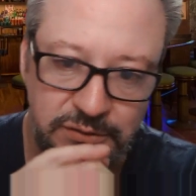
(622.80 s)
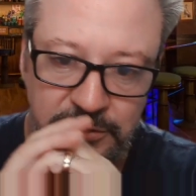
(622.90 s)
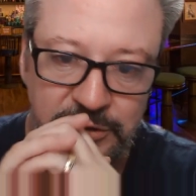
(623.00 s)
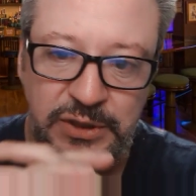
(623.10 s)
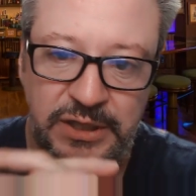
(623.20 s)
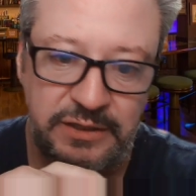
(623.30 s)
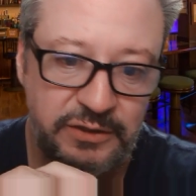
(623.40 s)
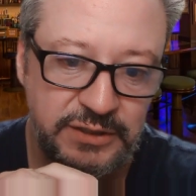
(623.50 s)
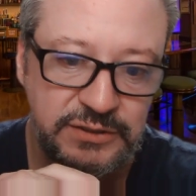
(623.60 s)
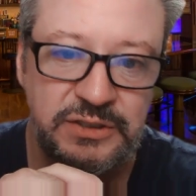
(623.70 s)
display
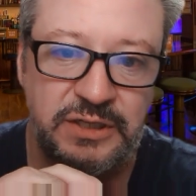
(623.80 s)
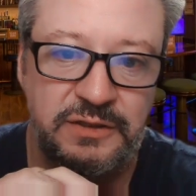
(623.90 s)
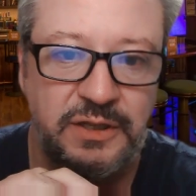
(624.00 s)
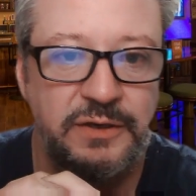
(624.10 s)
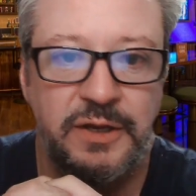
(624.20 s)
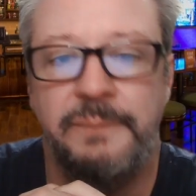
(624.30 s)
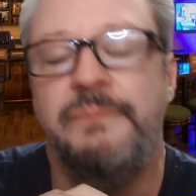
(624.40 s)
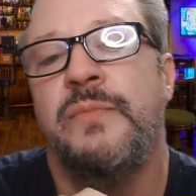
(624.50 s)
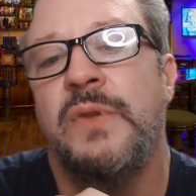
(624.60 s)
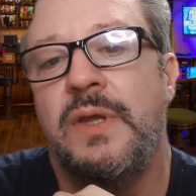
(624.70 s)
this, and then
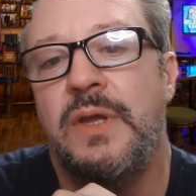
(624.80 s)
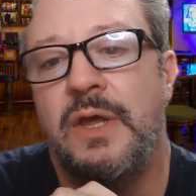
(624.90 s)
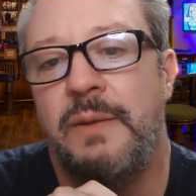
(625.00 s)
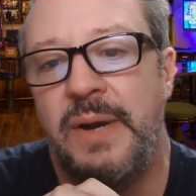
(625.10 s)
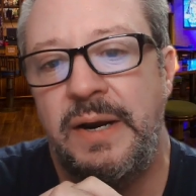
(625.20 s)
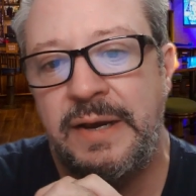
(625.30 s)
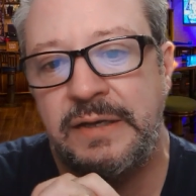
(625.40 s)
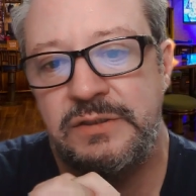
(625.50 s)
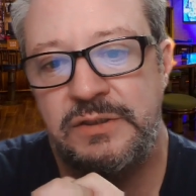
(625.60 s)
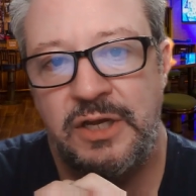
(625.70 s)
my
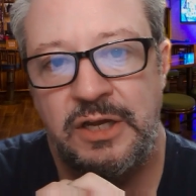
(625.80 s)
next